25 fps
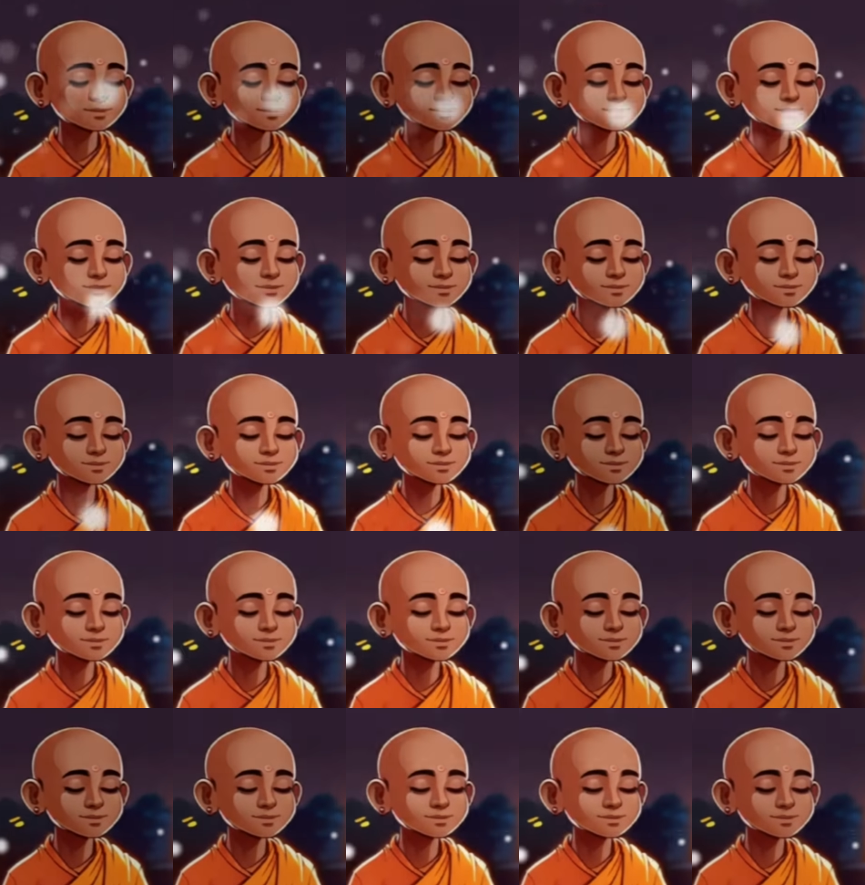
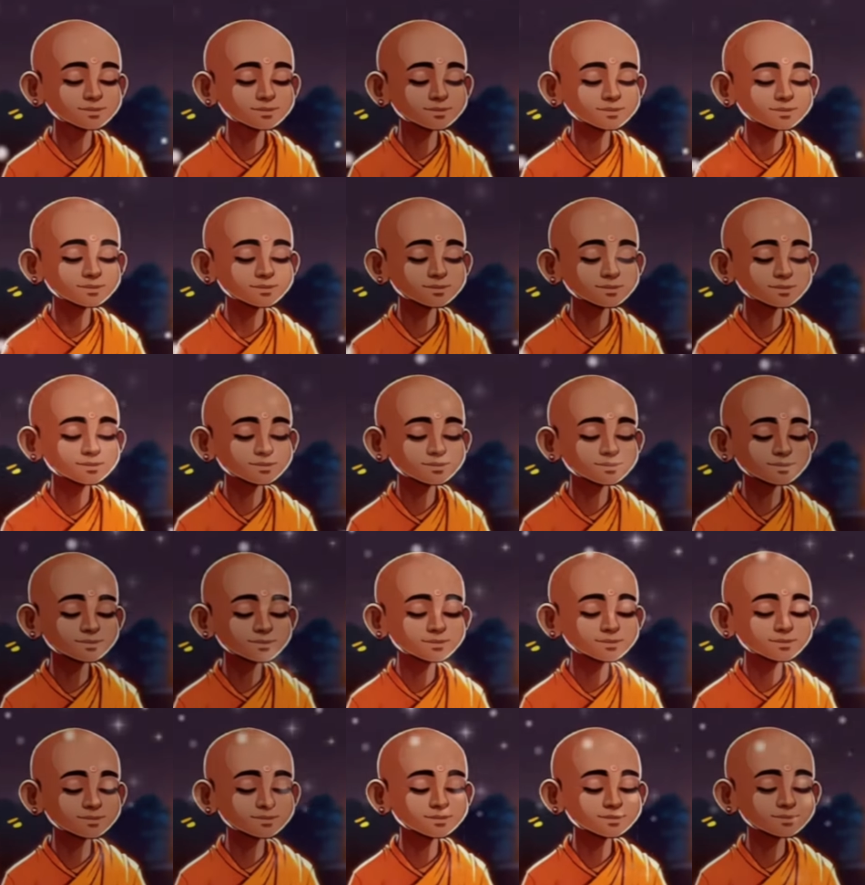
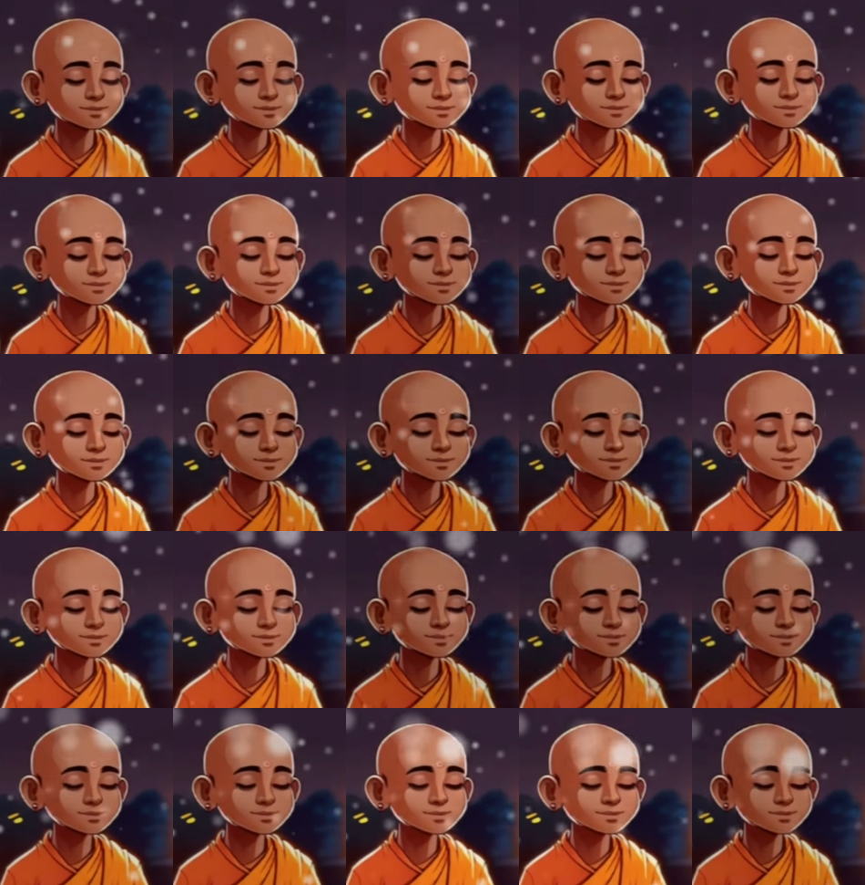
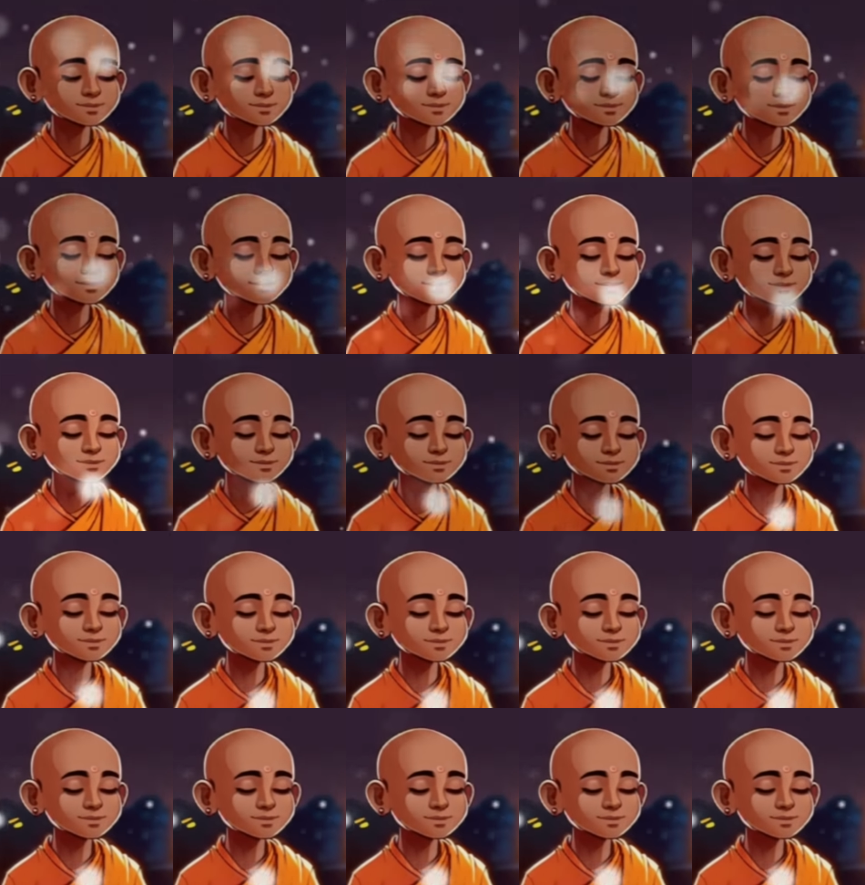(silence)